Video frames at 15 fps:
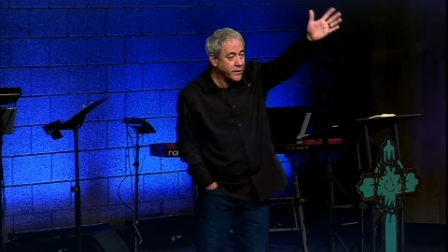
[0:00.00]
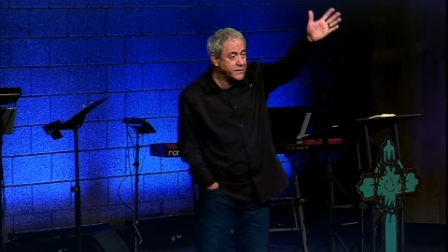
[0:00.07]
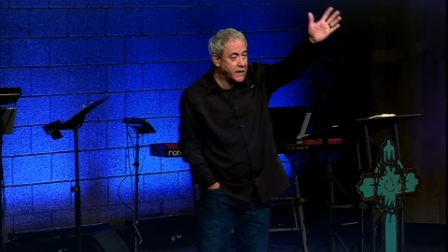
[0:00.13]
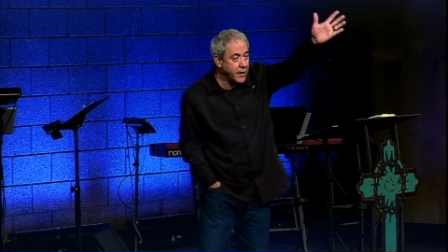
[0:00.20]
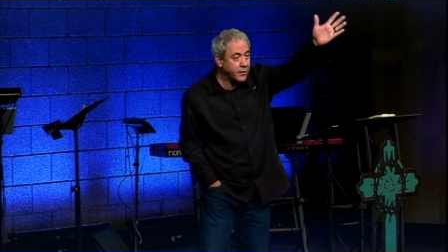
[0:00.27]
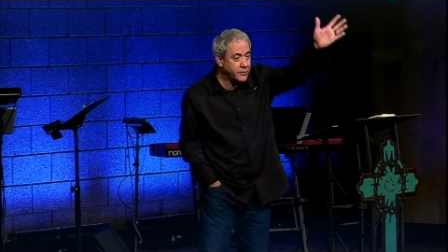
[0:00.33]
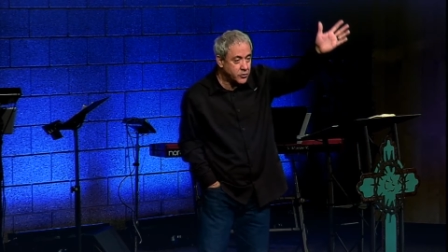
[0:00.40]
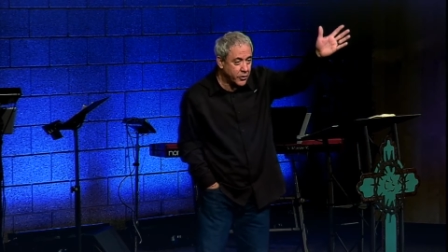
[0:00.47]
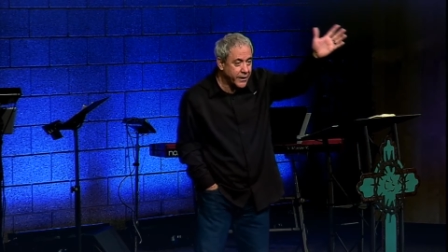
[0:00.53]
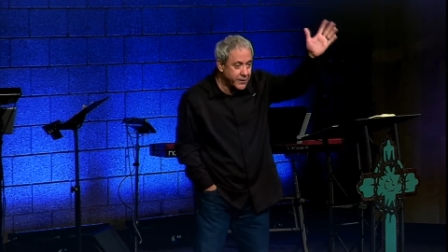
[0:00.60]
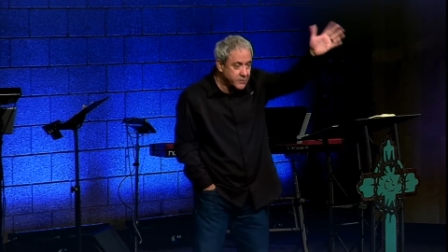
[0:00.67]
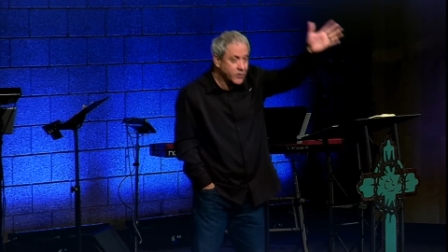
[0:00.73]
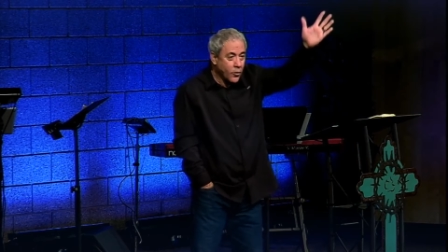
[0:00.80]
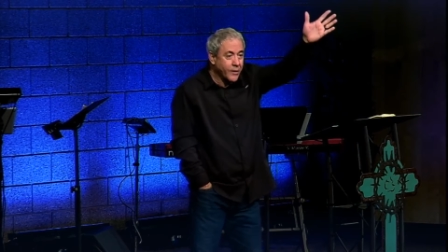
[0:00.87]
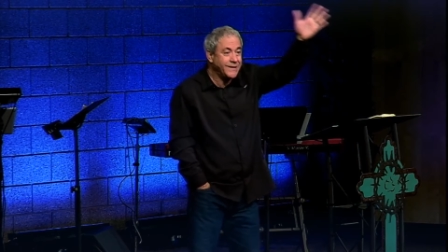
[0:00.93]
territory.
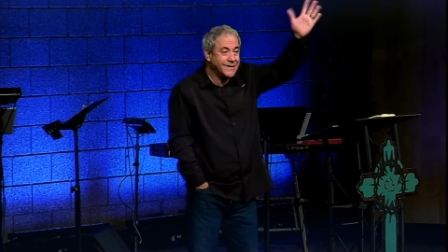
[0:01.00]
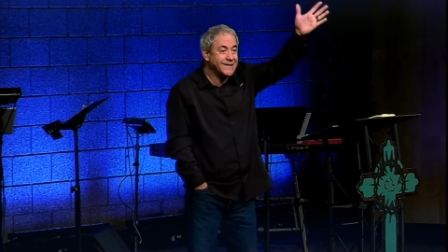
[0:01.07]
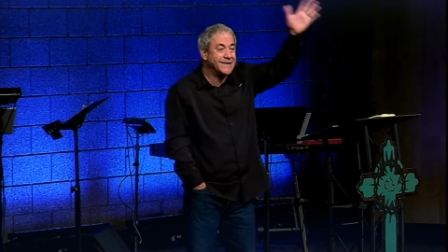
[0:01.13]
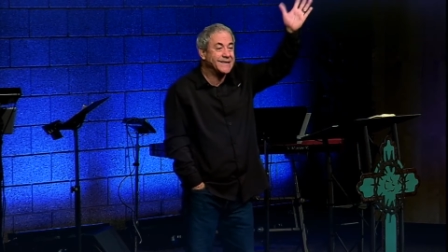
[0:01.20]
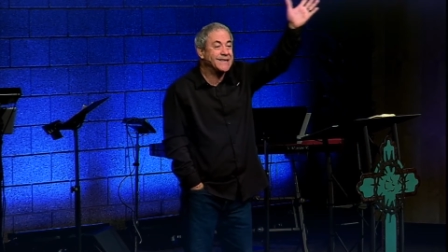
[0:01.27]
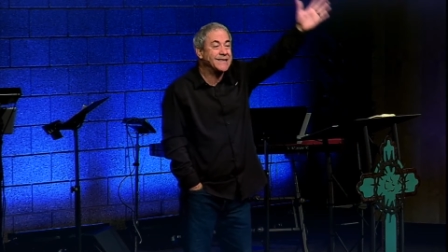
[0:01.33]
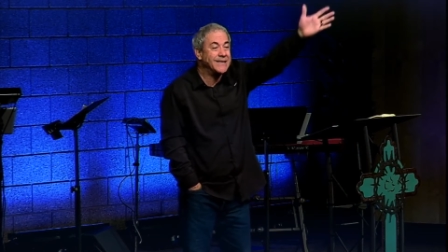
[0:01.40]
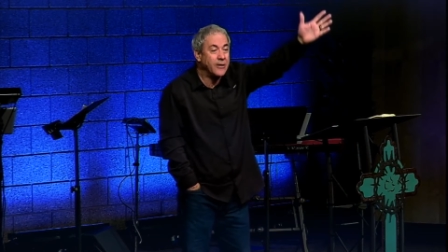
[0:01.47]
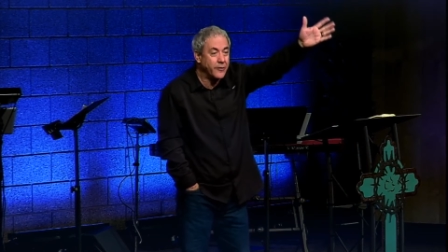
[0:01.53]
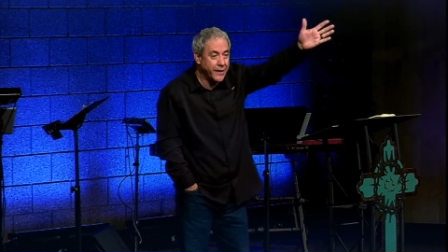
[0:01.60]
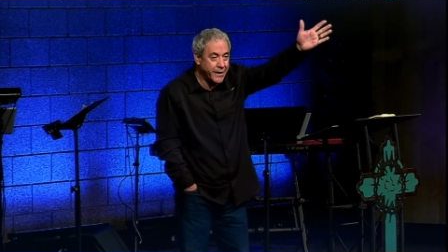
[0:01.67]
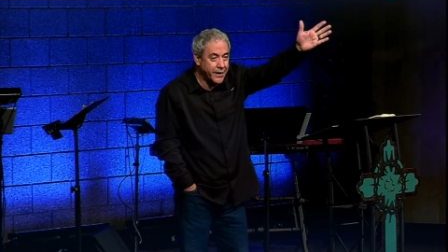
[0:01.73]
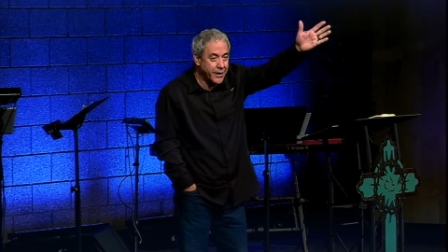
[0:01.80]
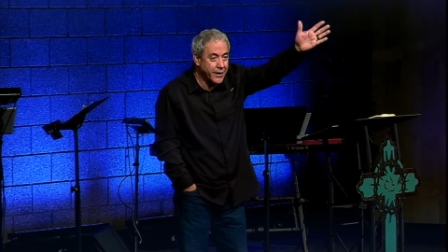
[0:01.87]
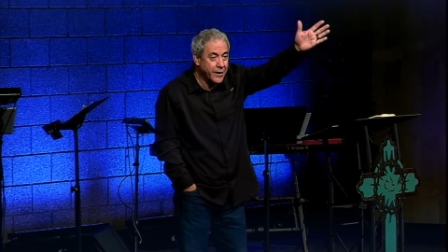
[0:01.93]
He's going to
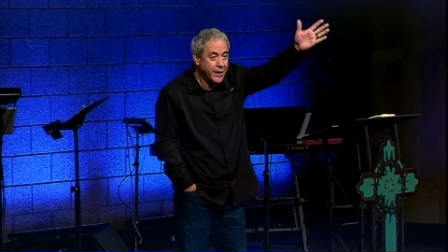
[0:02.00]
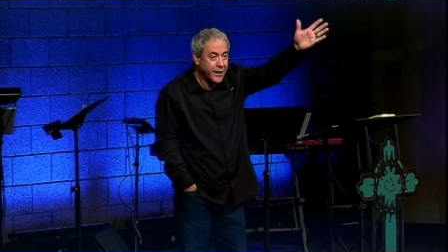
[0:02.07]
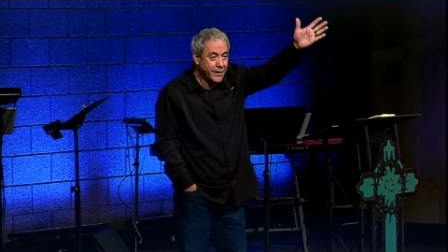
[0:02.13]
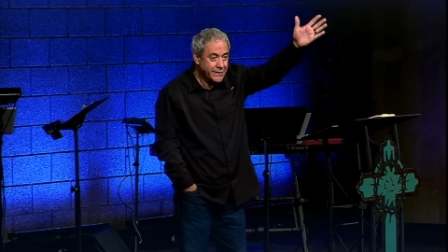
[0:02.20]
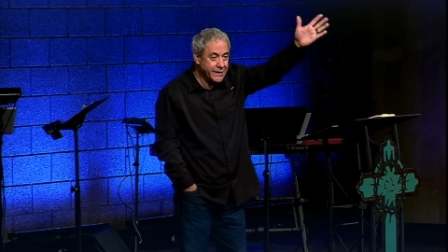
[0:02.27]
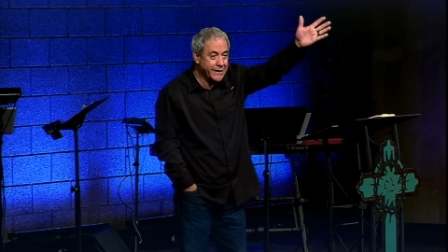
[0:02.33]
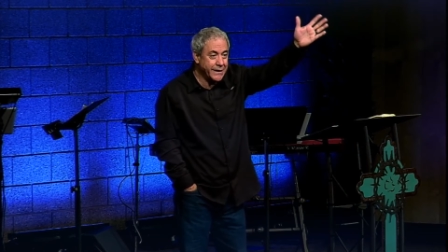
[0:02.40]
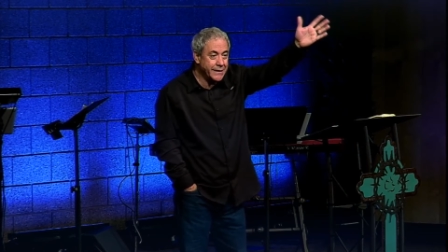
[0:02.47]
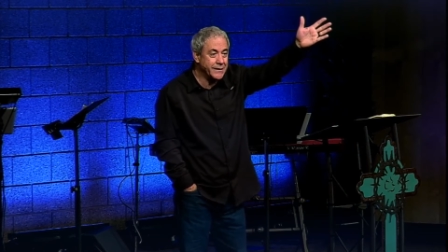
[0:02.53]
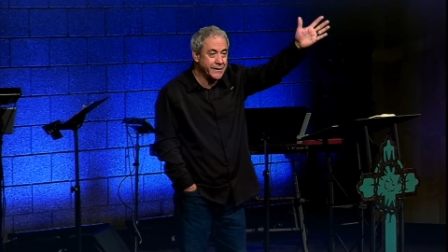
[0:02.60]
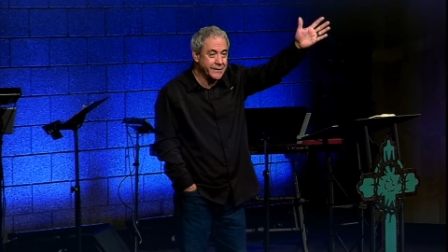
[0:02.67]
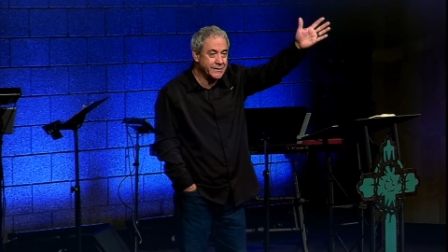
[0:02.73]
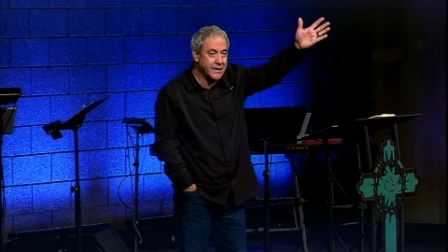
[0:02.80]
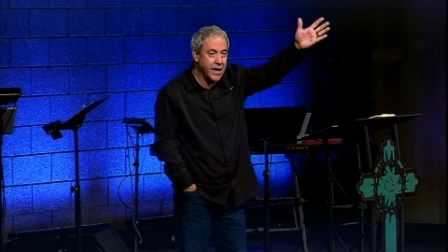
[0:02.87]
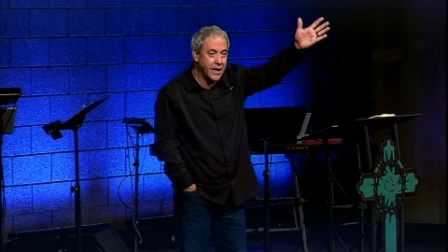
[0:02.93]
Syria to get
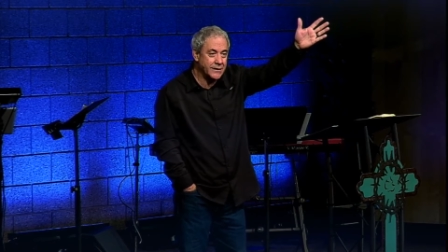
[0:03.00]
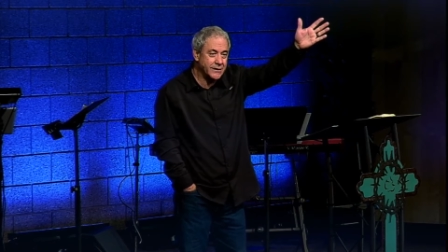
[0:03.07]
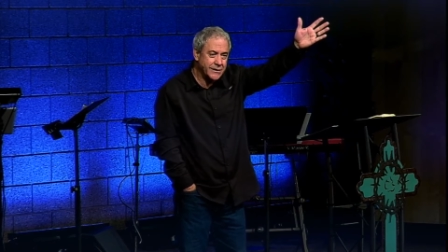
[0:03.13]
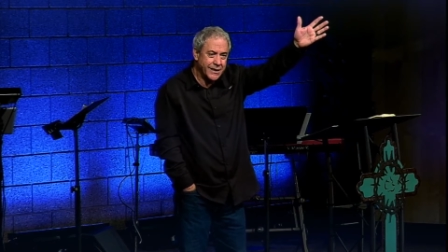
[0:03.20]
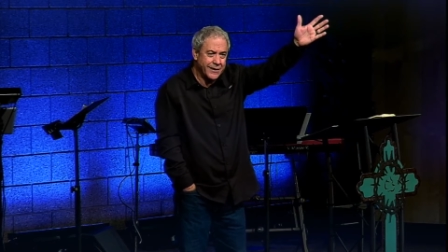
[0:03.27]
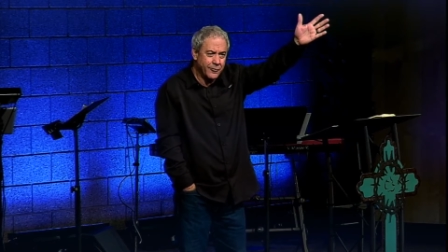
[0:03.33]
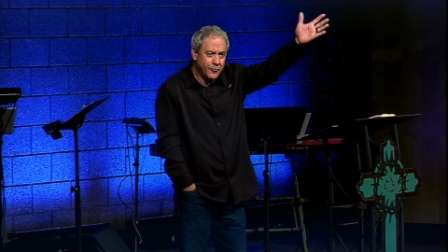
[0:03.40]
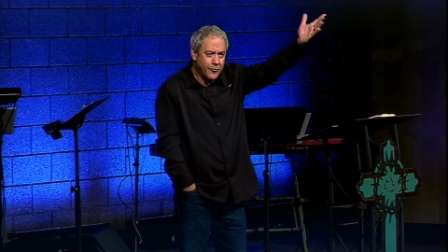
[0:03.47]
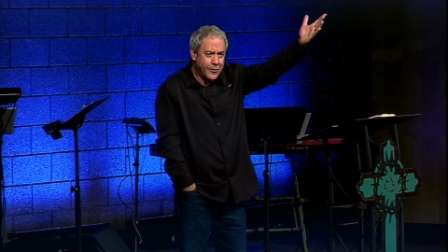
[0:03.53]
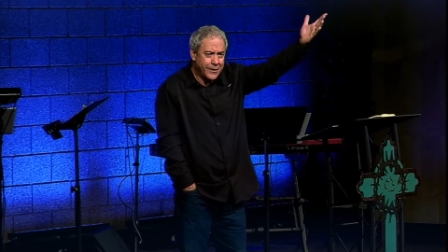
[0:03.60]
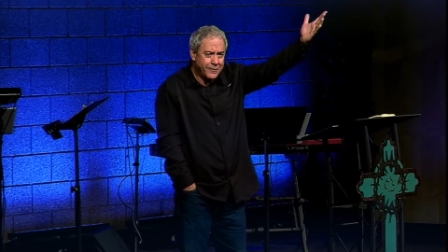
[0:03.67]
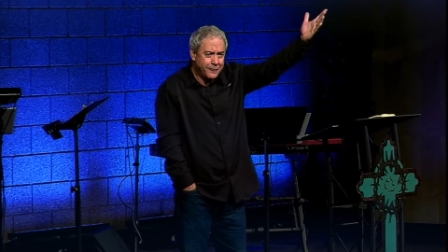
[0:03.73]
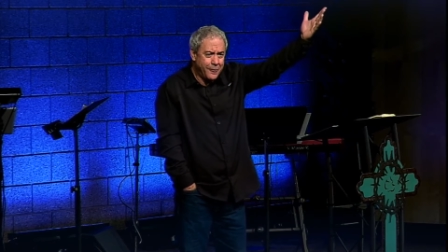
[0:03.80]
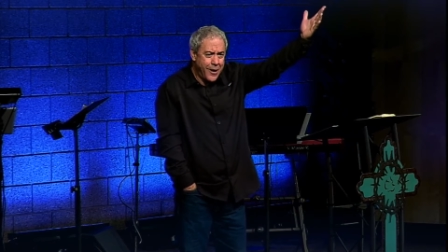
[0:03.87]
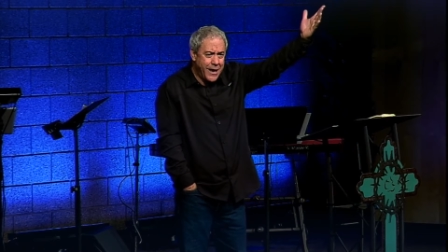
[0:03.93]
these guys. you think thinking,
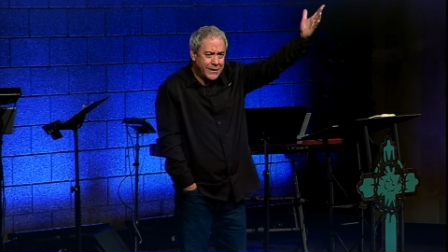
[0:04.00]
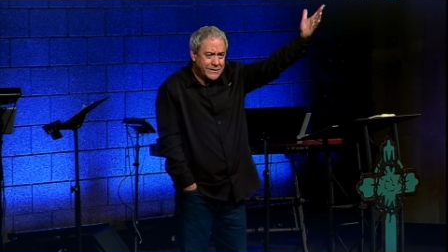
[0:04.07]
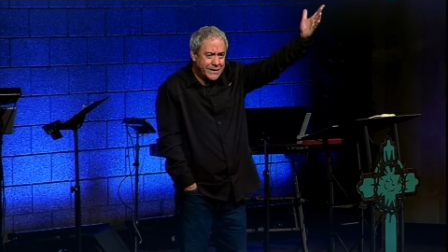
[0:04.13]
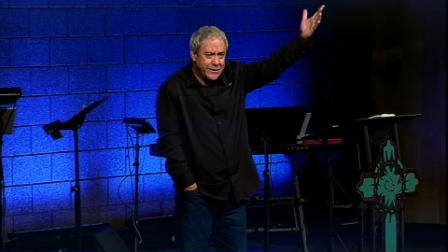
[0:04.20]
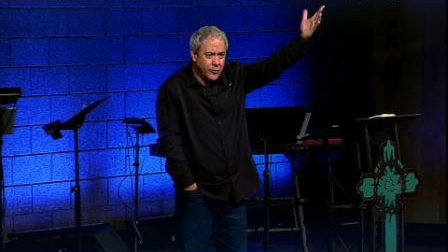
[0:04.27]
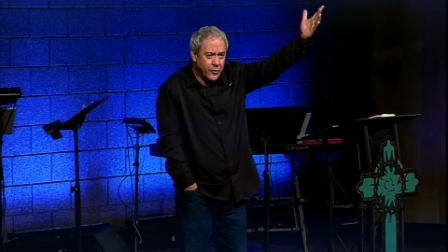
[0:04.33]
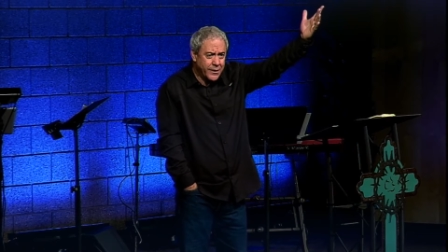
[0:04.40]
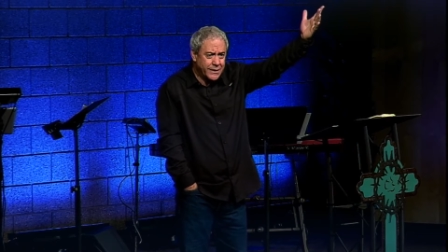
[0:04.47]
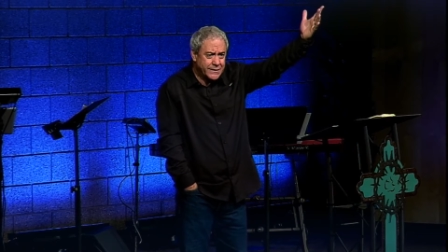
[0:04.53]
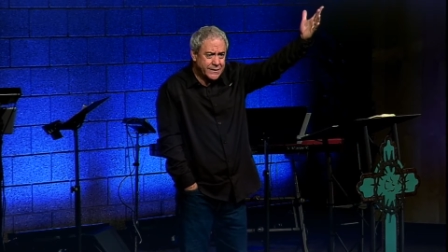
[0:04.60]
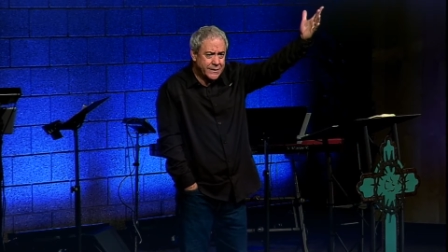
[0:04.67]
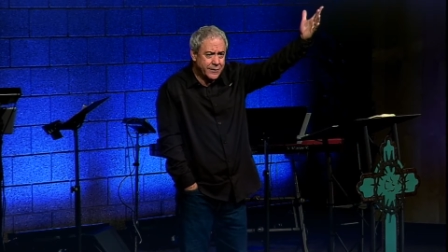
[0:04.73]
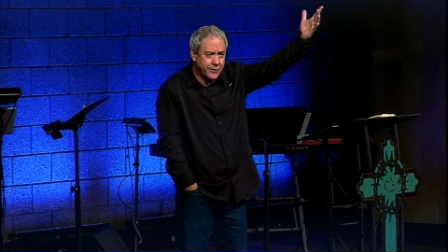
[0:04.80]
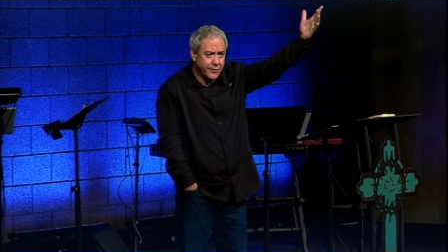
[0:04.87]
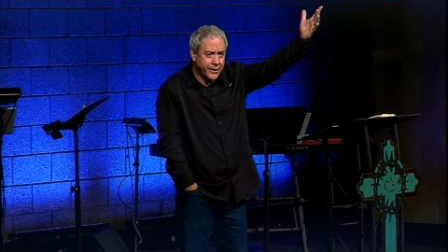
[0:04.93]
why, why is he going to
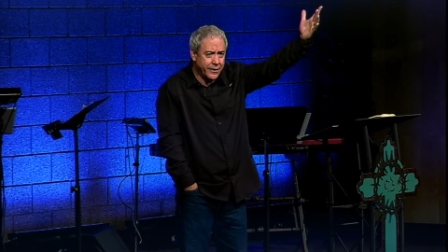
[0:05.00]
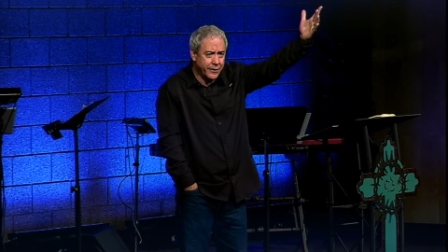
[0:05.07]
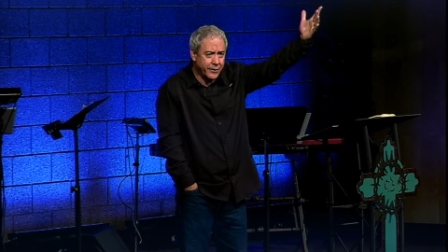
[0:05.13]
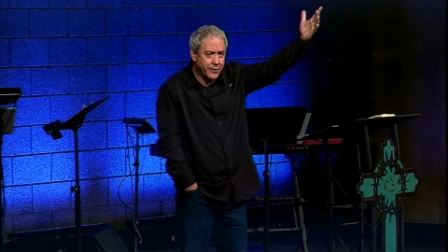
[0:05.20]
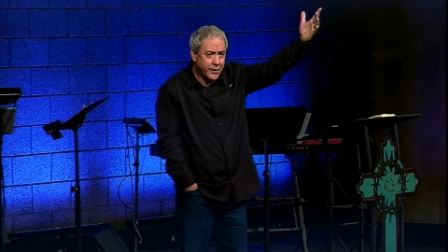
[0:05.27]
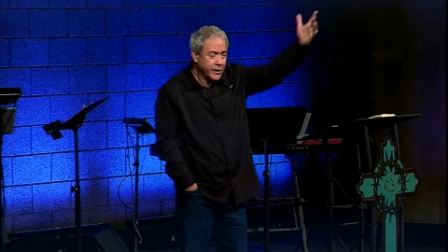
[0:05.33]
Syria?